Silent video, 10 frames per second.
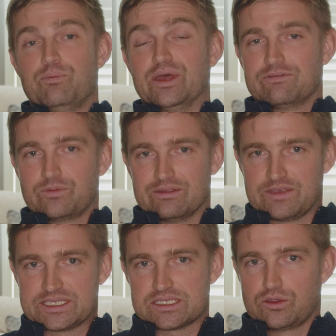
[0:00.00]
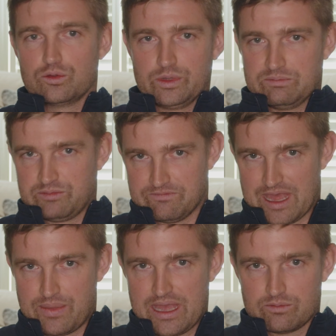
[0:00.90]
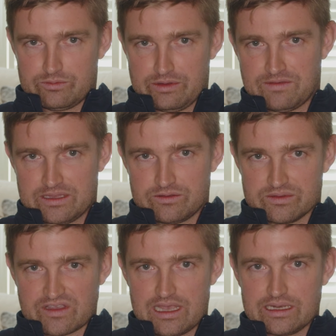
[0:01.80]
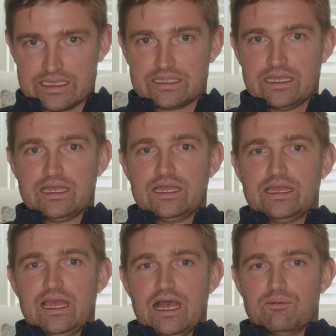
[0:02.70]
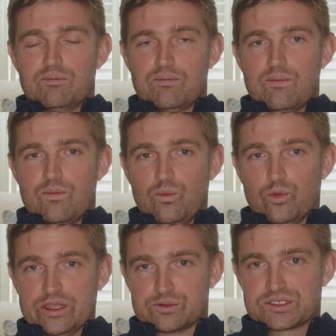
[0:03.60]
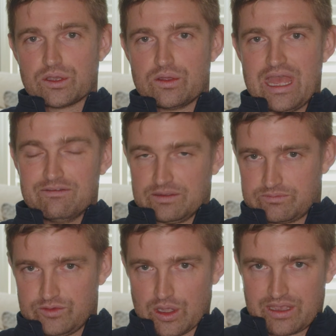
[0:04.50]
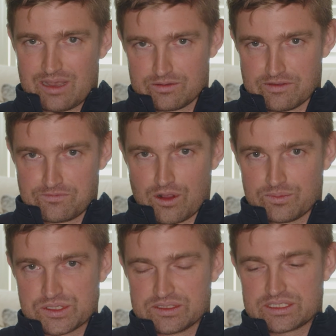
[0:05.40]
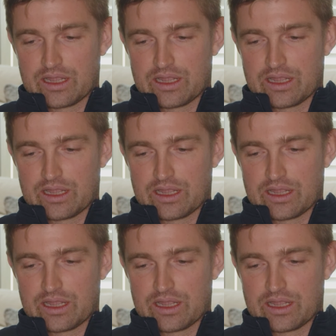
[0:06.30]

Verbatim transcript: But if we invest in you, we give that back. We refund you entirely. Um, we also have a you know, couple of different options.